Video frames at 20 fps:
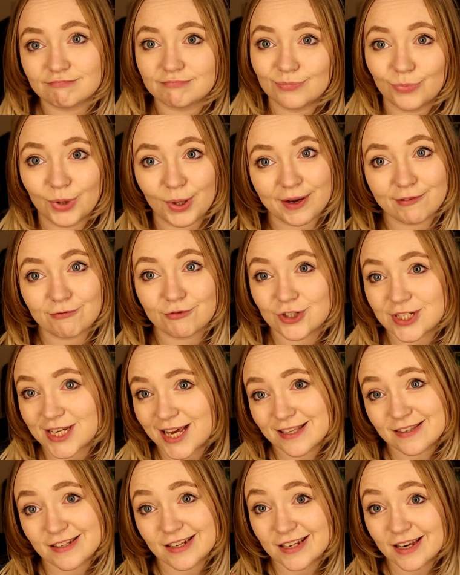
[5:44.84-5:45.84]
we went through
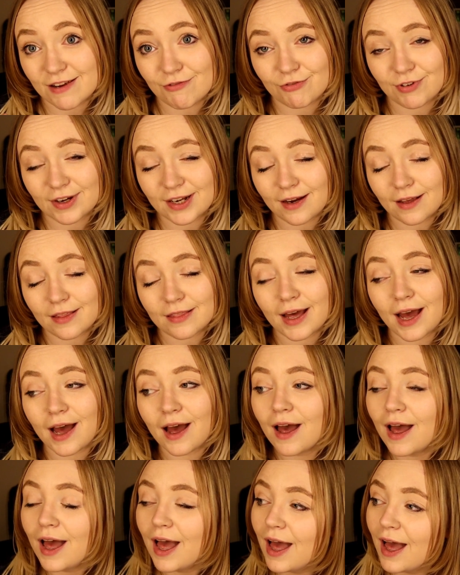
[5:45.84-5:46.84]
testing and everything like
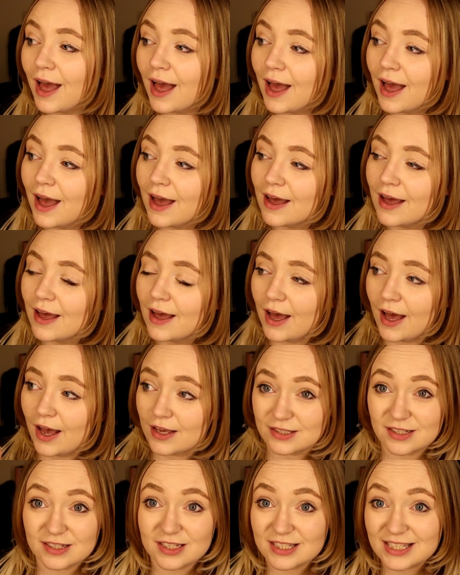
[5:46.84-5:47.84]

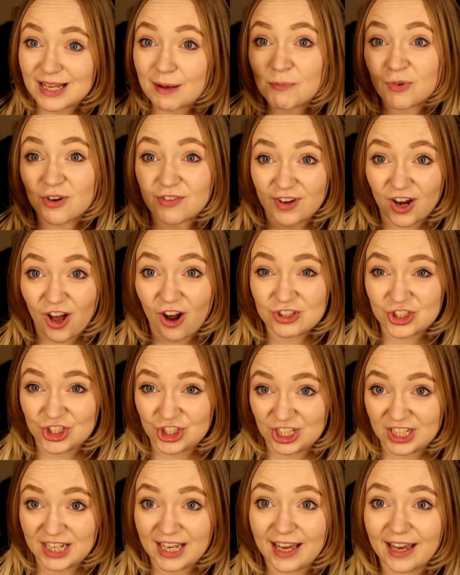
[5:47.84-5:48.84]
that. So December of
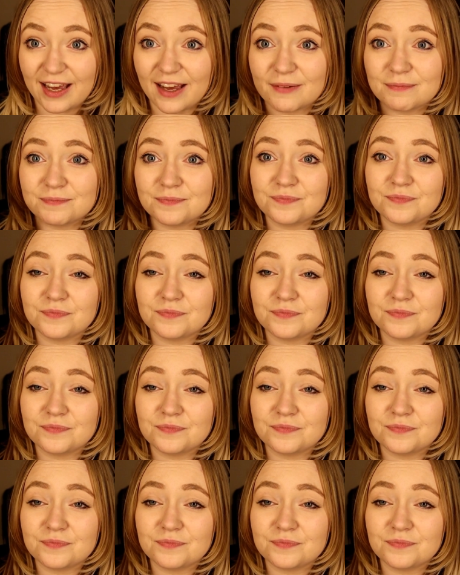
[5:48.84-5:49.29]
last year.